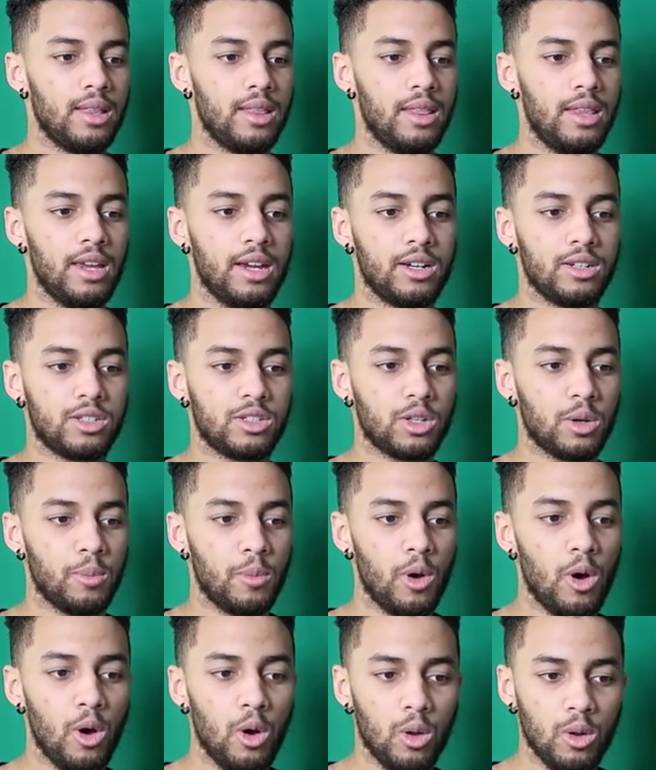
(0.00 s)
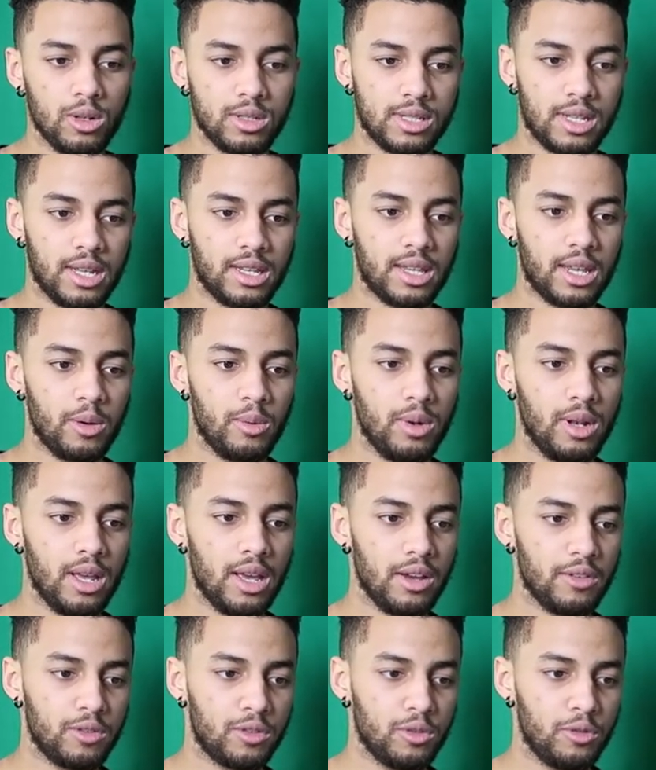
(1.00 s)
There are some holes that I will
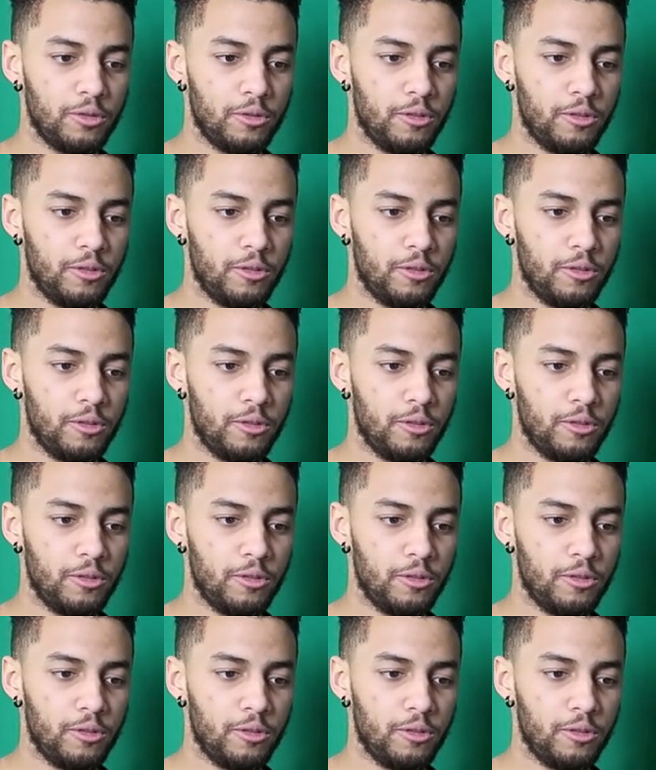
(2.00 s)
have to